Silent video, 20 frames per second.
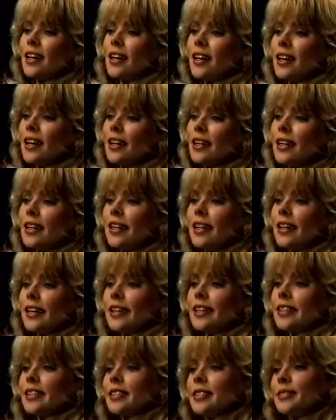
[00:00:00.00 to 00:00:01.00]
You deny me
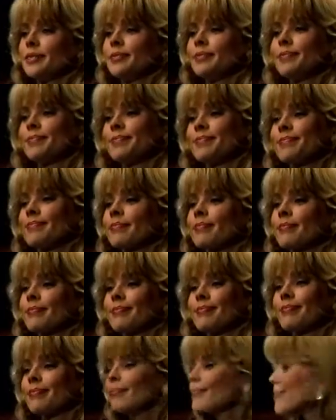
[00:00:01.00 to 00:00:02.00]
right now that you don't
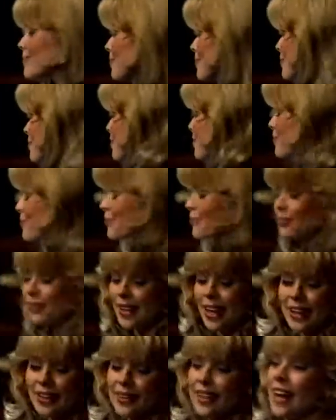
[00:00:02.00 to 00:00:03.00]
care about me and love me.
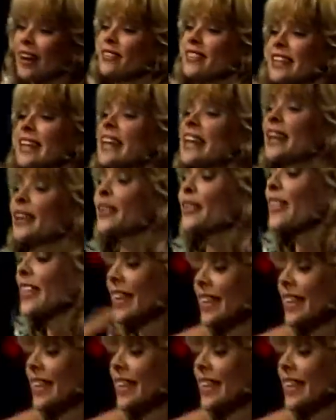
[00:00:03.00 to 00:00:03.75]
I will walk right out. of